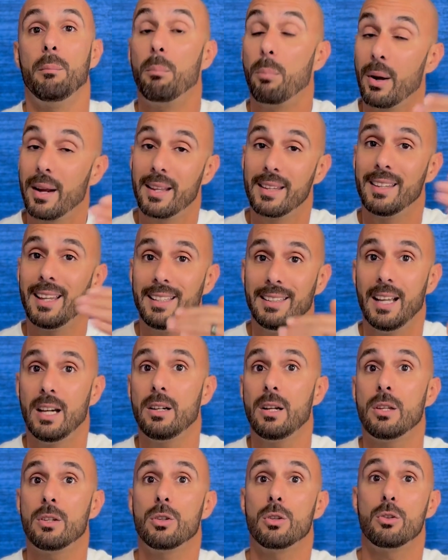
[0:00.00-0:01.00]
breaking that
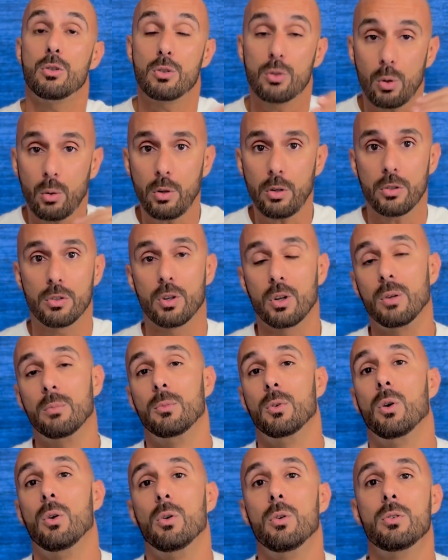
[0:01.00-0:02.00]
down into
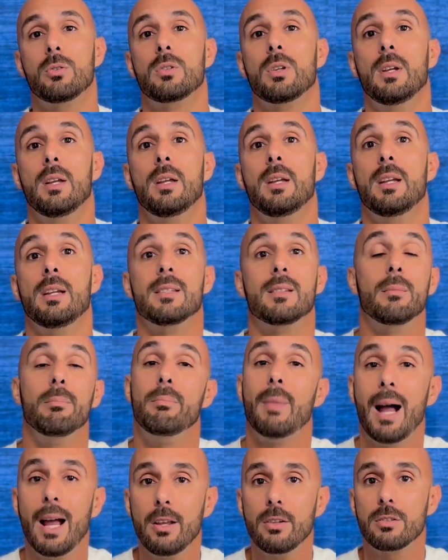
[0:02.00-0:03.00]
short-term goals, into
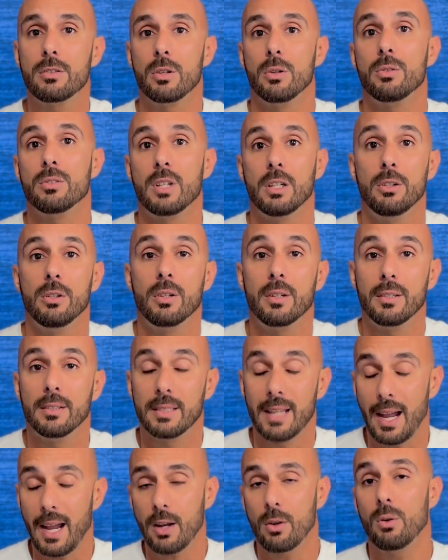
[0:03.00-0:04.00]
milestones that you can
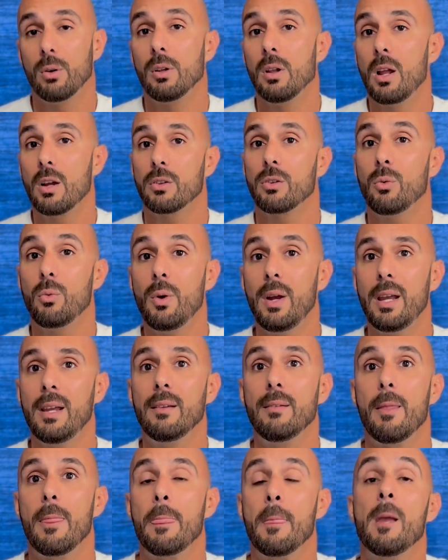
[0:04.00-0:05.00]
tackle along the
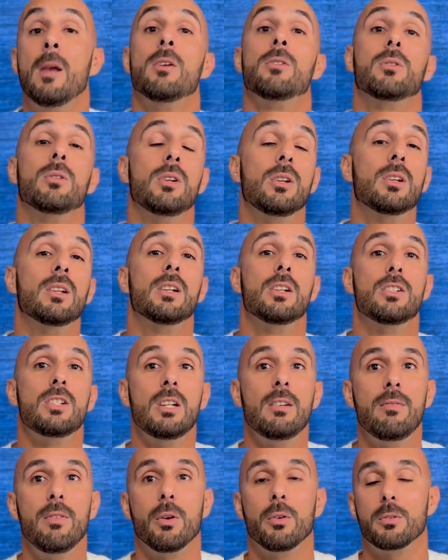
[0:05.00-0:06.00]
way so you can
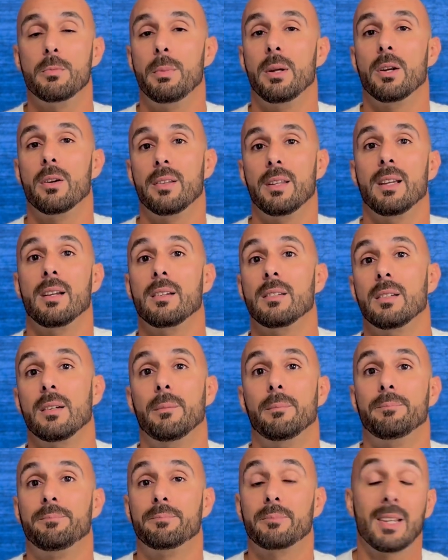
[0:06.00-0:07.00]
achieve those bigger things.
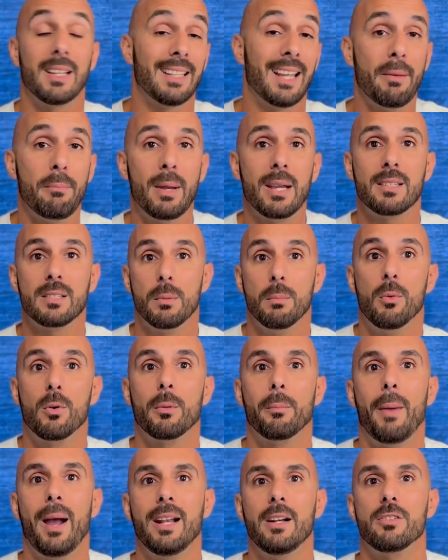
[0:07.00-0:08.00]
And that makes it
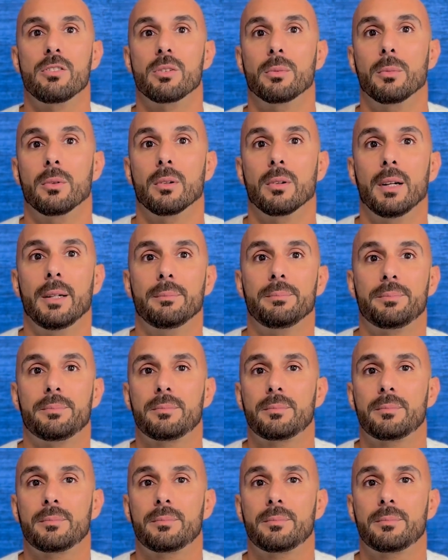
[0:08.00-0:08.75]
more manageable, right?